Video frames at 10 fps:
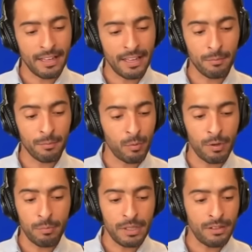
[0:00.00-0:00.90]
that
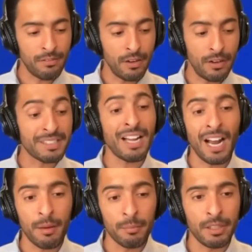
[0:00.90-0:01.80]
would be very
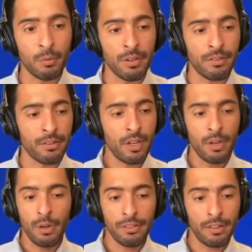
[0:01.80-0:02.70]
timely with
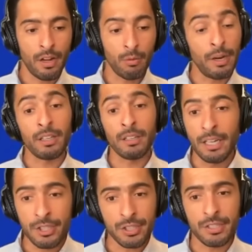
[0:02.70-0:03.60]
with uh,
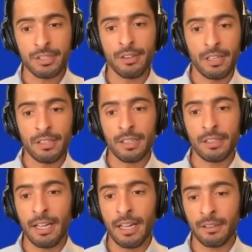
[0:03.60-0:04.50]
regulations and things like
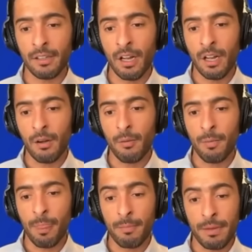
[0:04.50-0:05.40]
that uh,
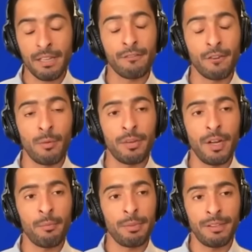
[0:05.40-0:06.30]
being firmed
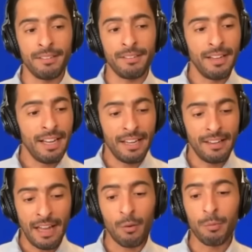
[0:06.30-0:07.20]
up, and
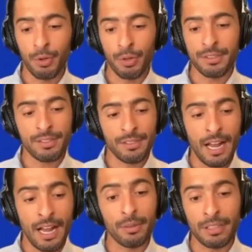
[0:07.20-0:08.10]
and that would put,
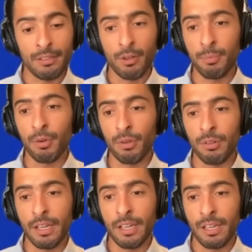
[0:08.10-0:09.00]
I believe,
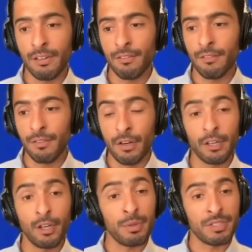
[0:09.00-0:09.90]
Ripple in a very
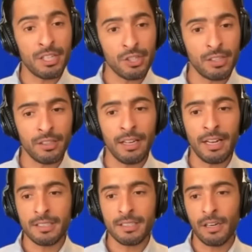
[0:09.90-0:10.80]
good position
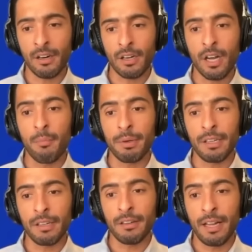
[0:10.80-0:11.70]
as they are a
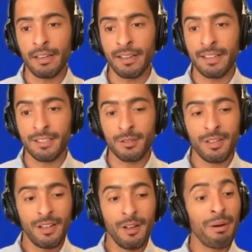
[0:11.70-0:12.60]
company that has
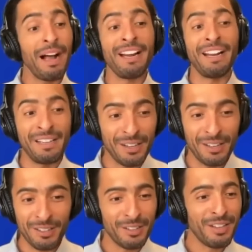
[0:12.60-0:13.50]

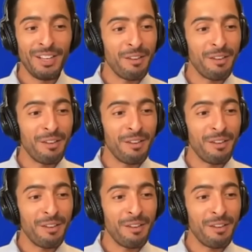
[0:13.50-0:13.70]
pioneered